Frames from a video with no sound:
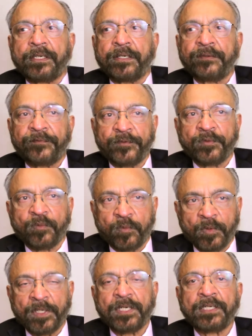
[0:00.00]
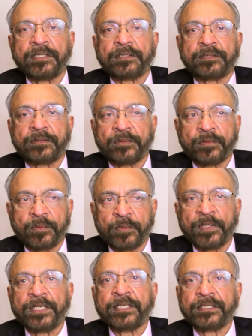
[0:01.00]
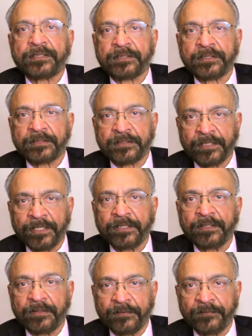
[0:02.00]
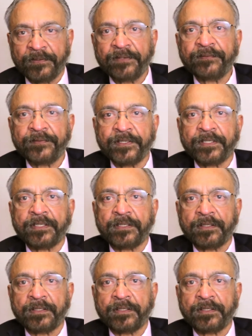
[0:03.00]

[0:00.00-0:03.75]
If you want to raise the standard of living,